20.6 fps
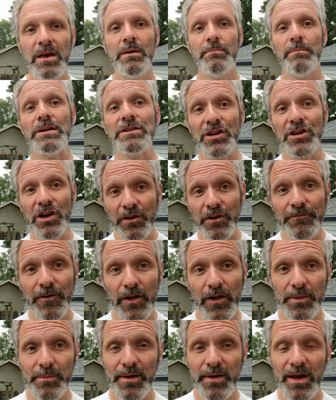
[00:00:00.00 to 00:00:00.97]
Make sure you're
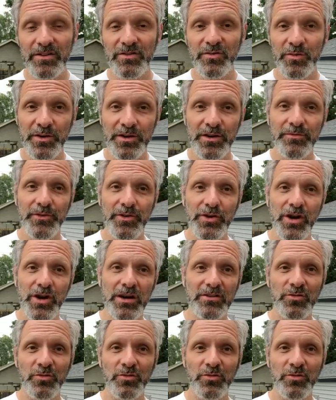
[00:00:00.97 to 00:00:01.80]
following me on Twitter if you're on